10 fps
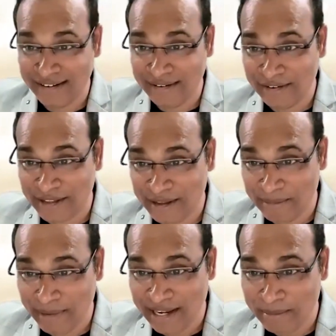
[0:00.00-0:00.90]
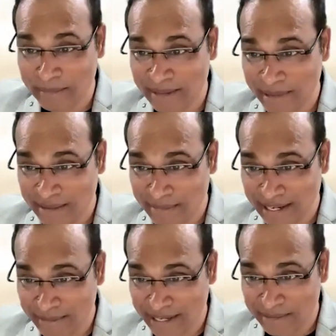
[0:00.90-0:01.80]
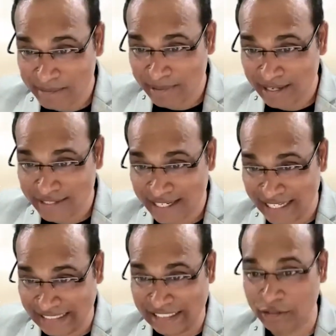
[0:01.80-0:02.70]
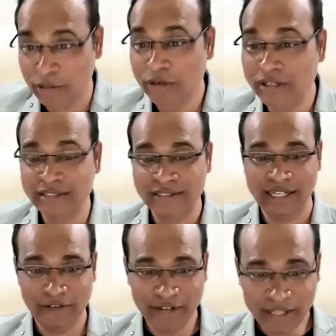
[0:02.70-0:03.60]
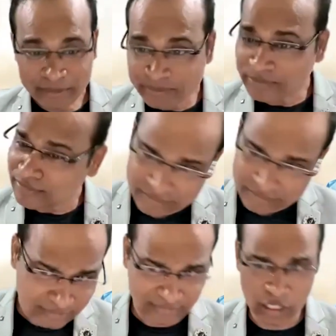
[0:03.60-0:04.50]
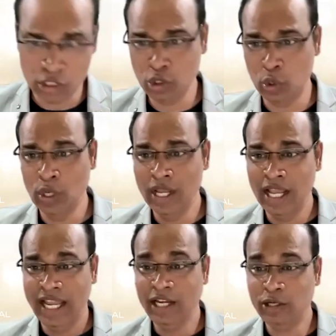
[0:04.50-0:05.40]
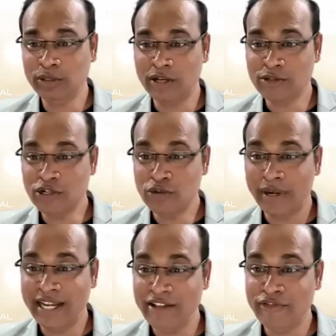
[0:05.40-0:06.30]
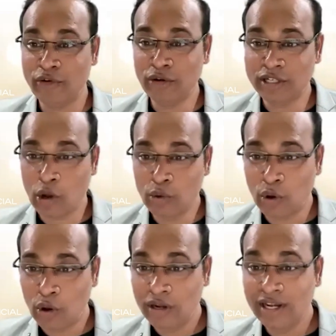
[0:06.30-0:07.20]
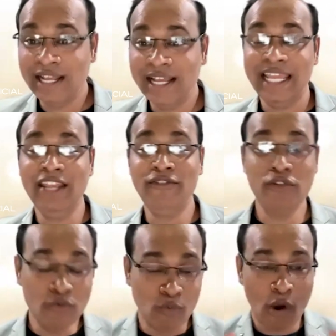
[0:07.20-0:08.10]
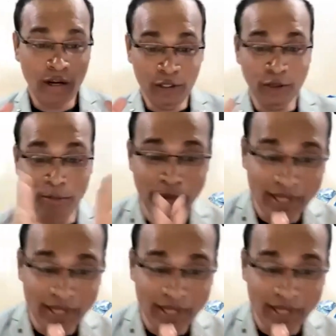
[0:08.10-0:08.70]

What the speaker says: Okay, many people have said yes. Good, lovely. So, in 2024 town hall, if you want to